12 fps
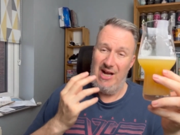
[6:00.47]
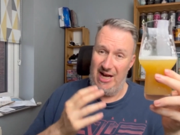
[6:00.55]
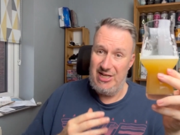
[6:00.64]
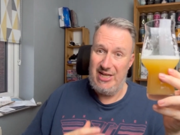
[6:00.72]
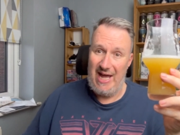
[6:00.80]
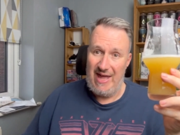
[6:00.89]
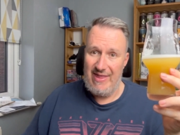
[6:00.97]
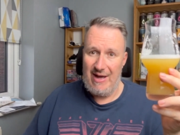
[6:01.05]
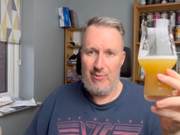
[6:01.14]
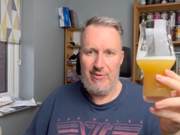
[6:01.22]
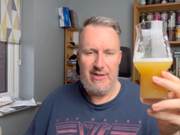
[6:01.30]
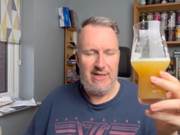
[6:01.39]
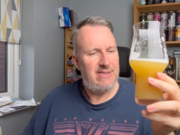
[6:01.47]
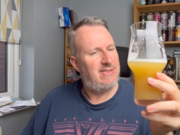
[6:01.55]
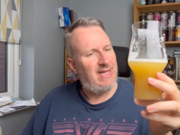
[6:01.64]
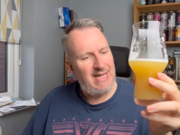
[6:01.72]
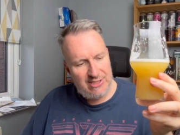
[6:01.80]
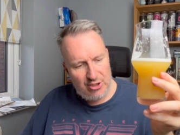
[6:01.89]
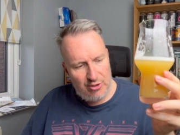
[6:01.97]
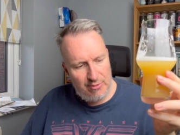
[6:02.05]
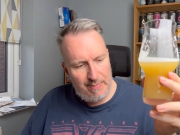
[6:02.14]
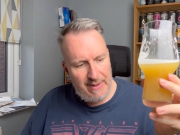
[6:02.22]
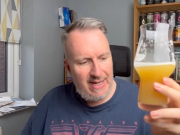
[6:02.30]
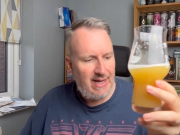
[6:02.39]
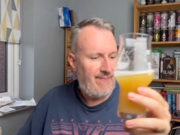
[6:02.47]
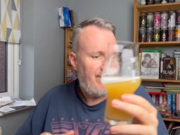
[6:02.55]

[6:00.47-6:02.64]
And you're getting that with this. It's a good beer.